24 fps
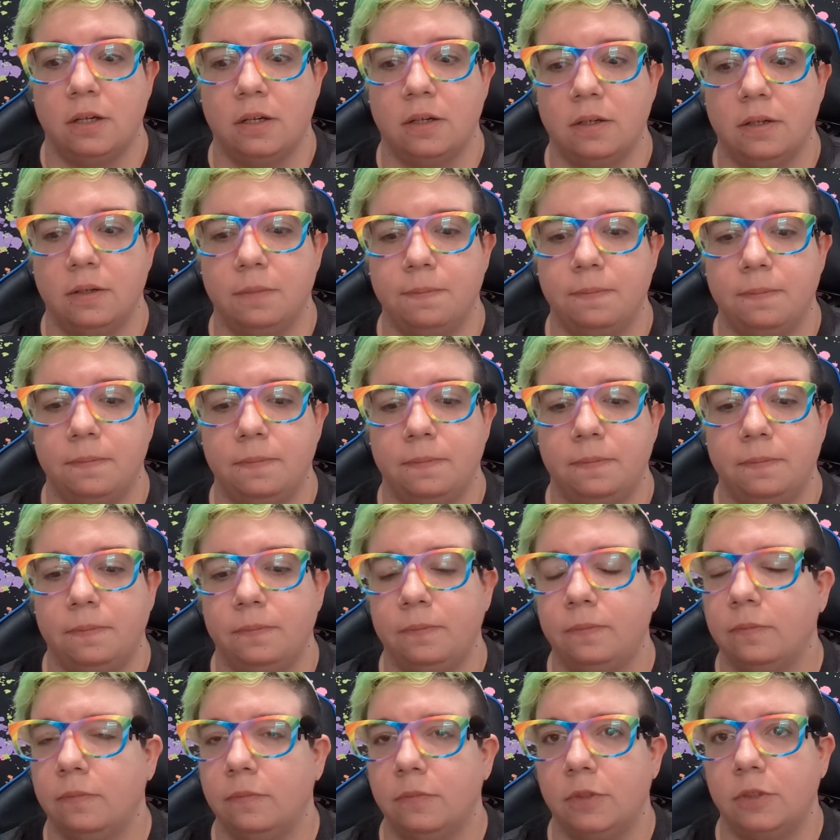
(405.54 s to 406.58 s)
Um,
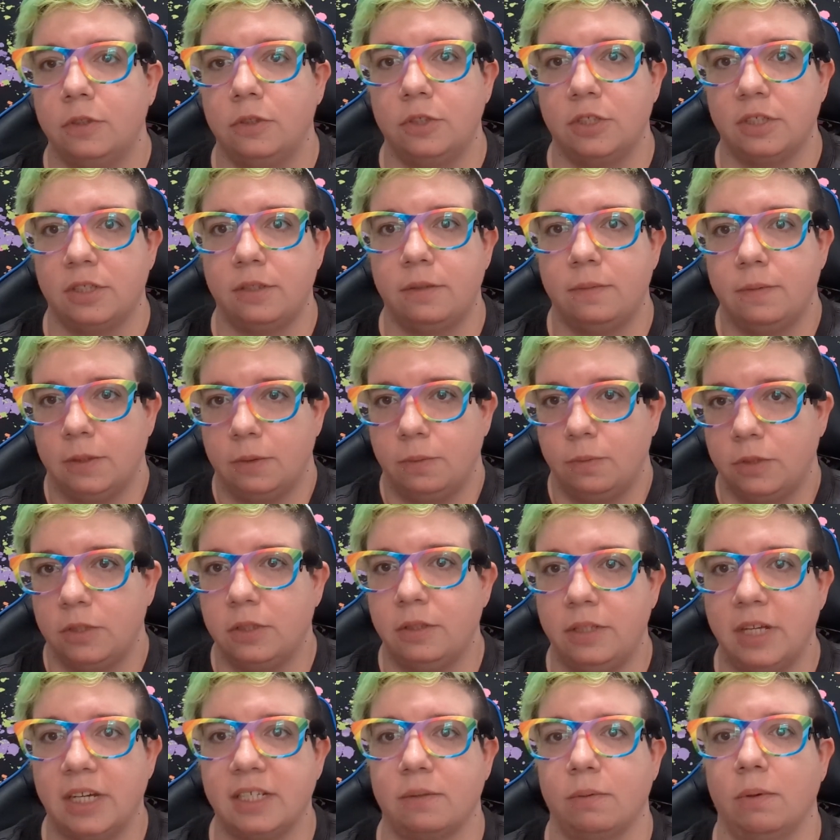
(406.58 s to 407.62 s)
so just,
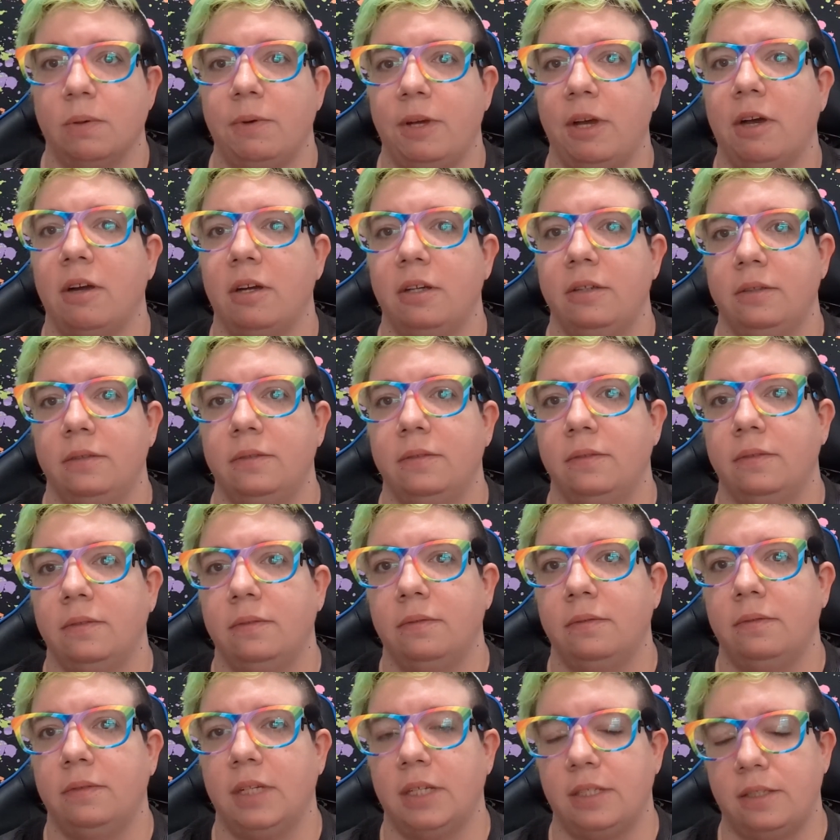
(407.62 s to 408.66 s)
that's where we are.
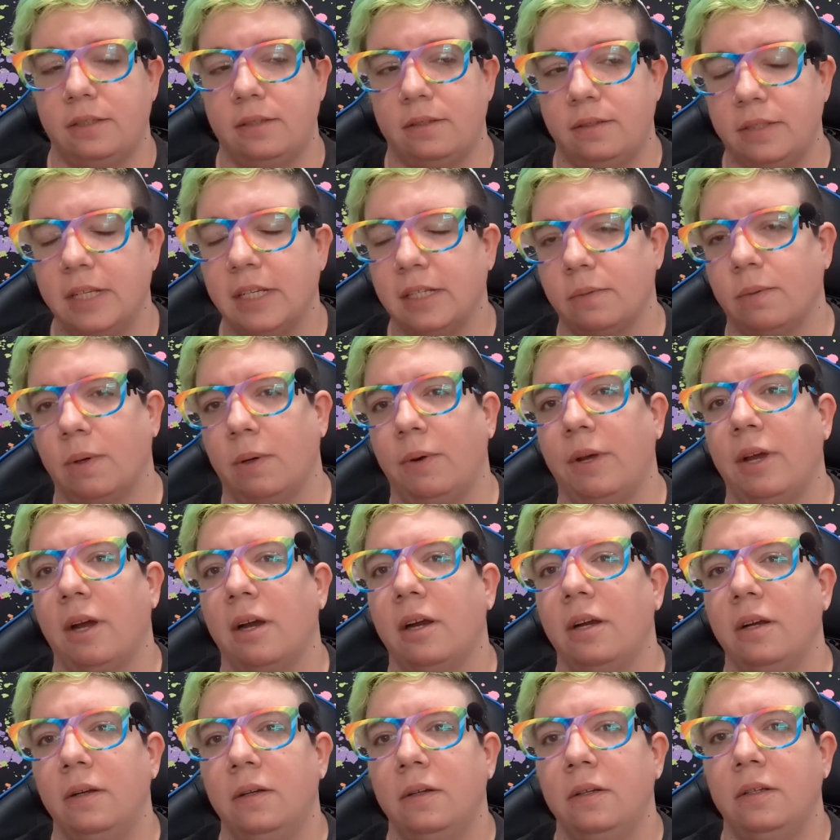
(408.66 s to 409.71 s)
That's where we
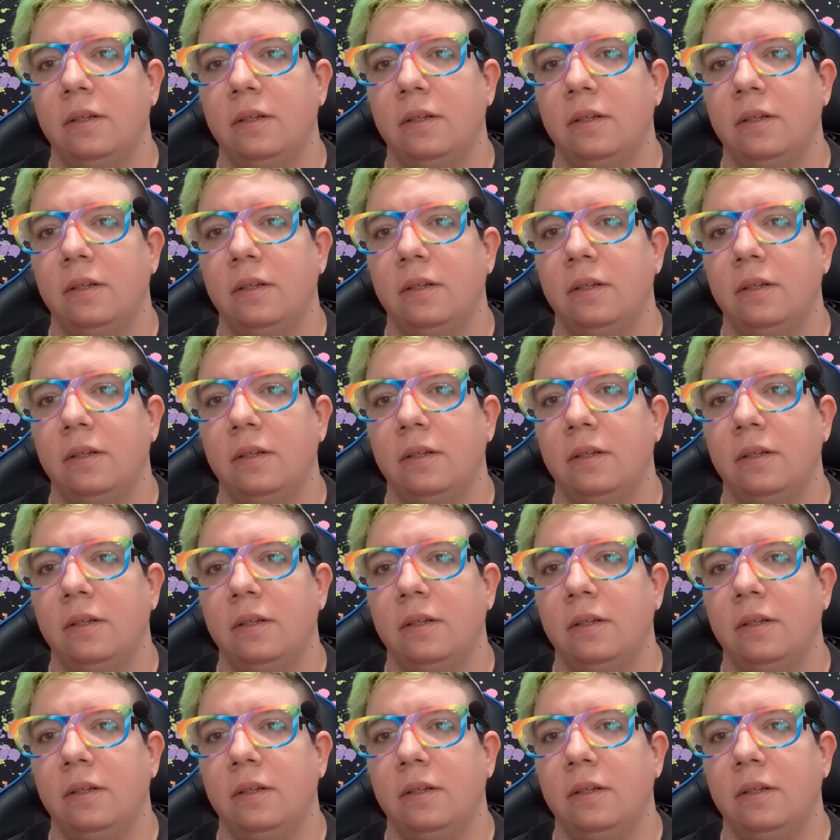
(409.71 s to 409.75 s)
are.